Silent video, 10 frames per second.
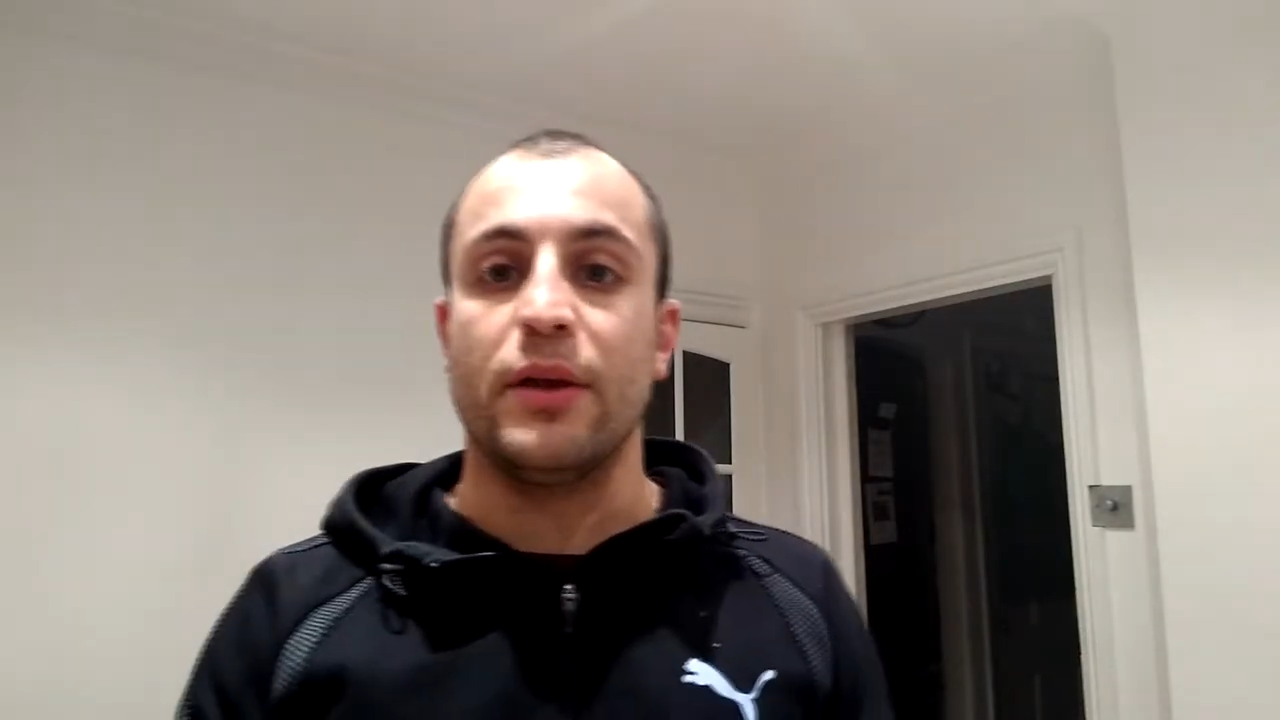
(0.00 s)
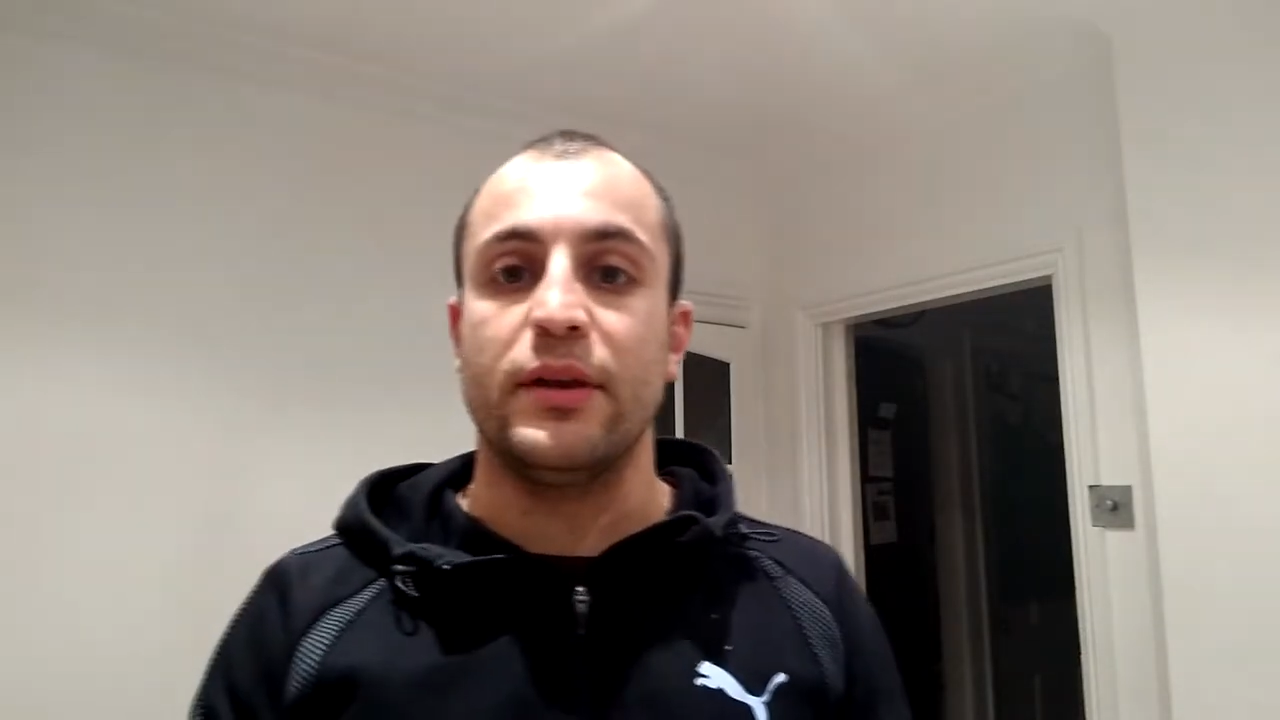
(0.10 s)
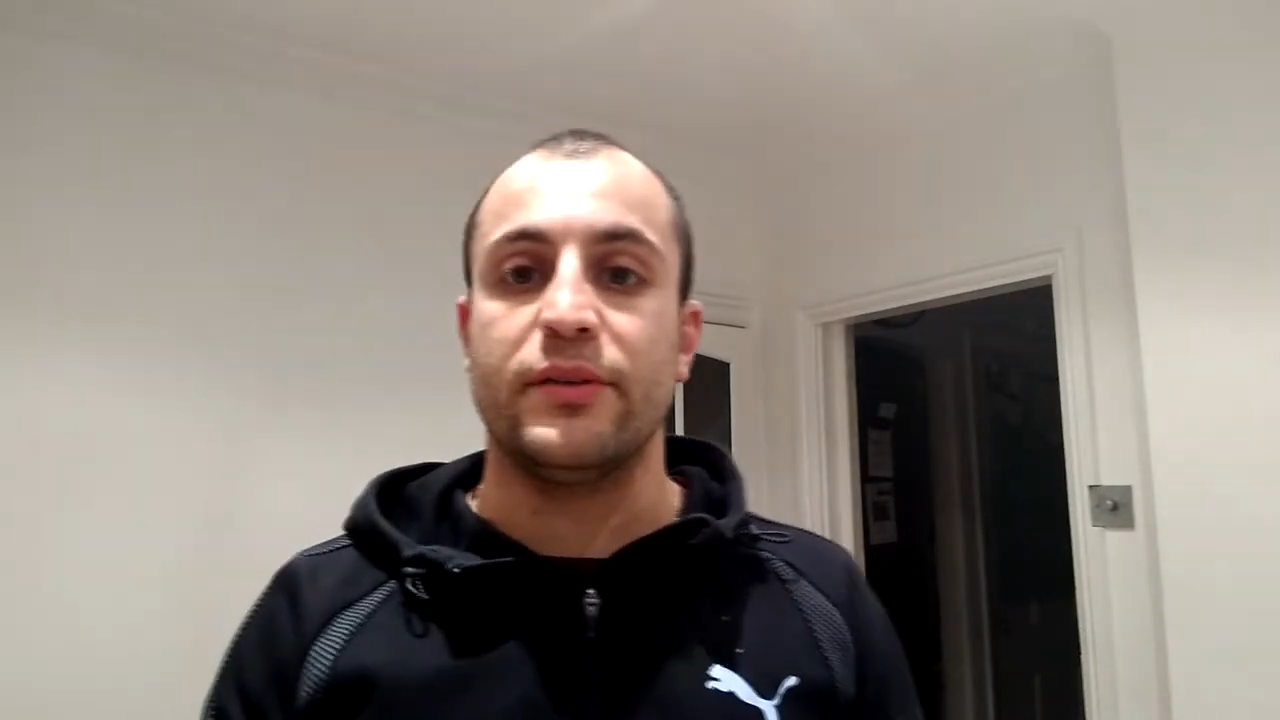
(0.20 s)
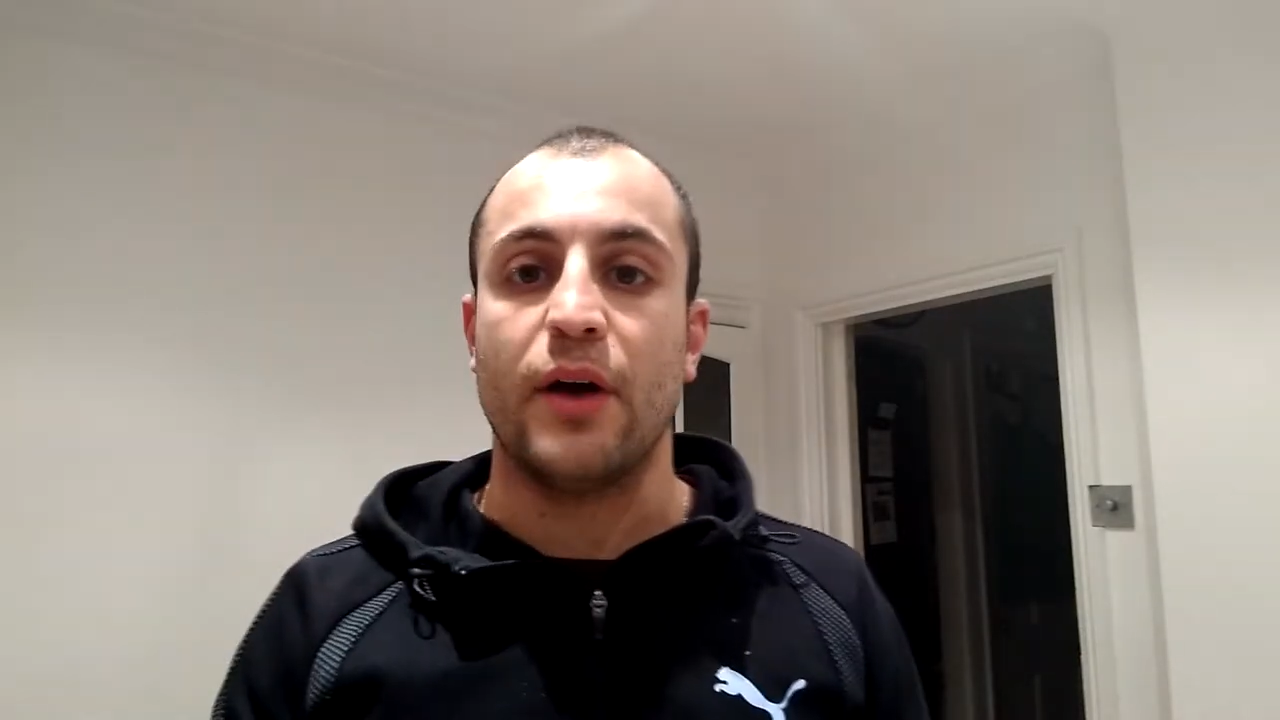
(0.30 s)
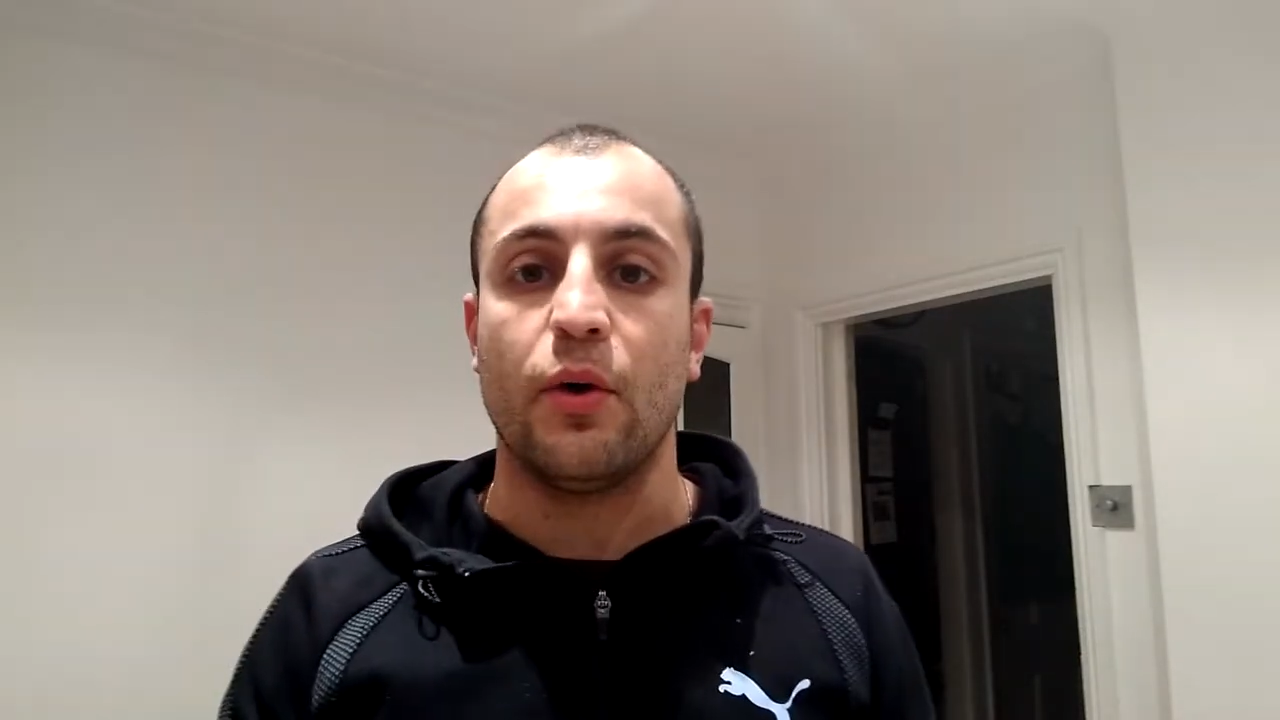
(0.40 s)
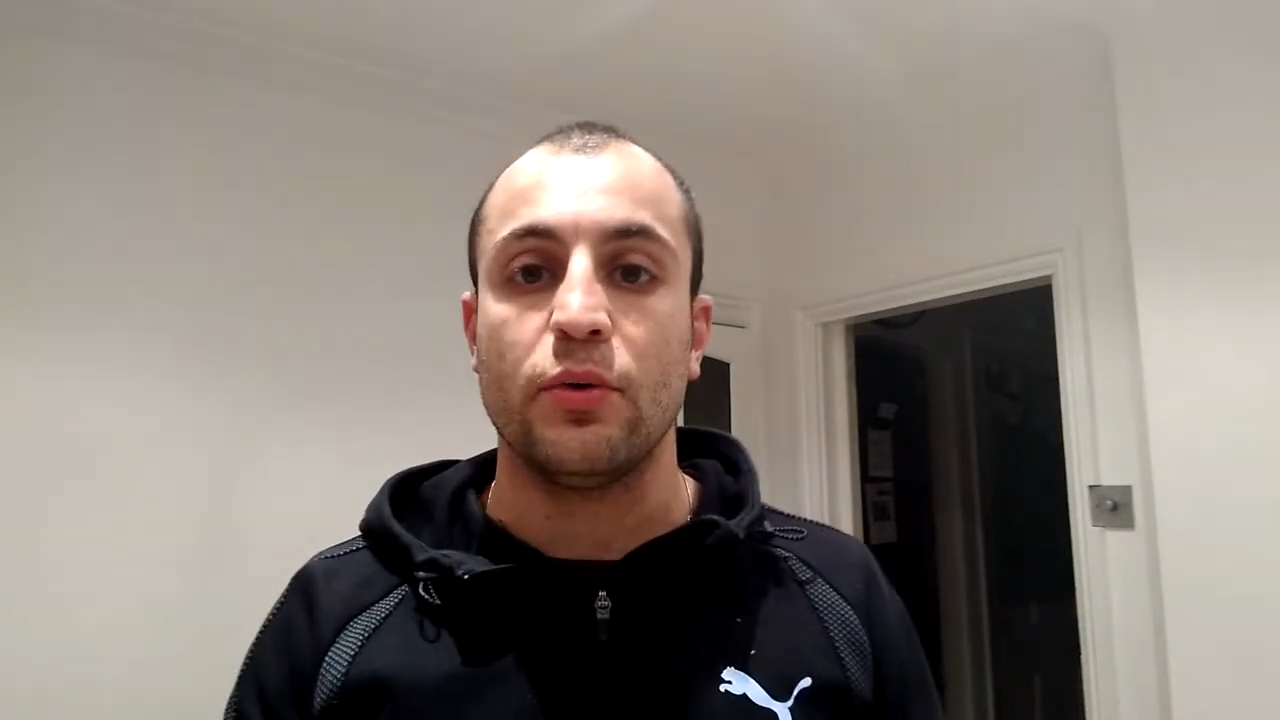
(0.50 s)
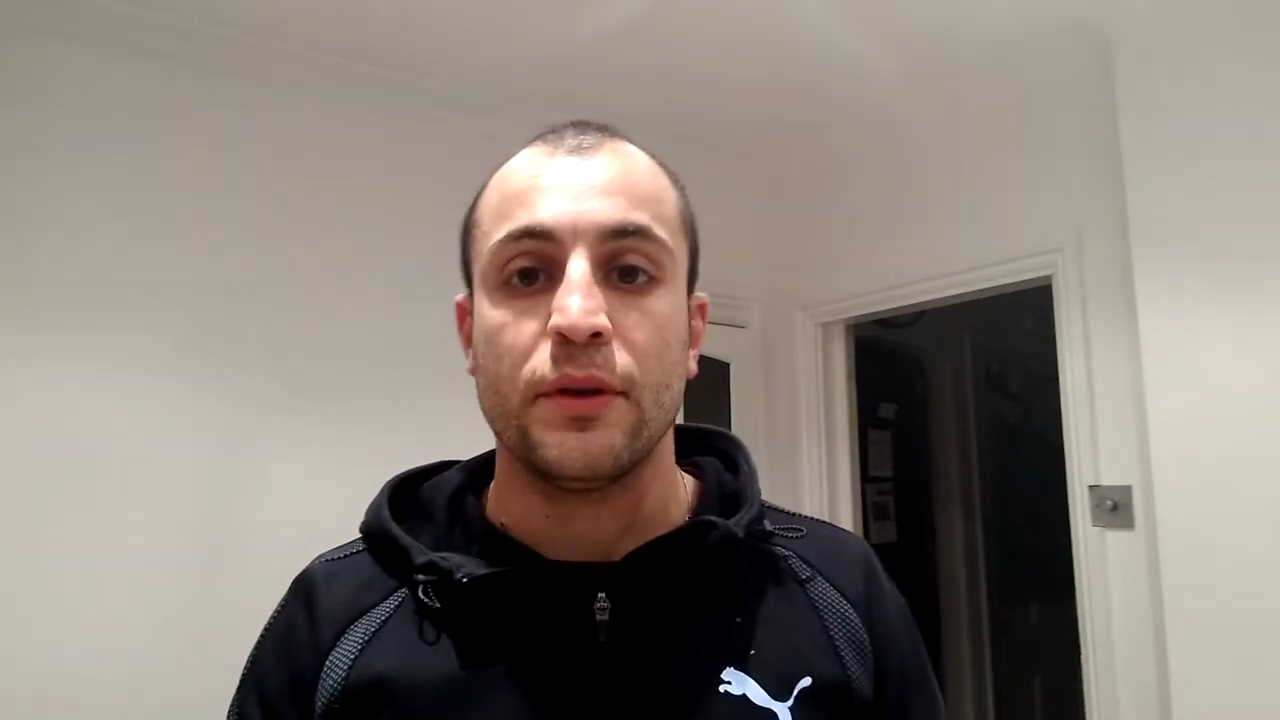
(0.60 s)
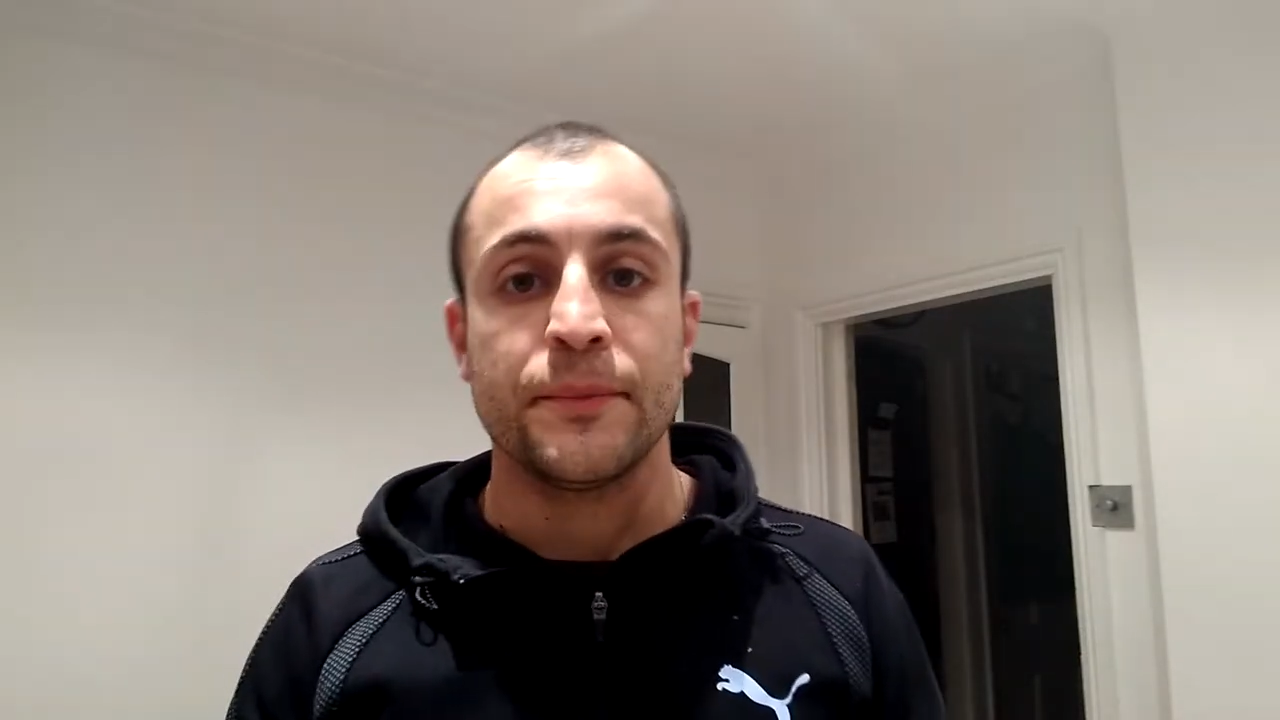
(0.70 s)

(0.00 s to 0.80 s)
years old.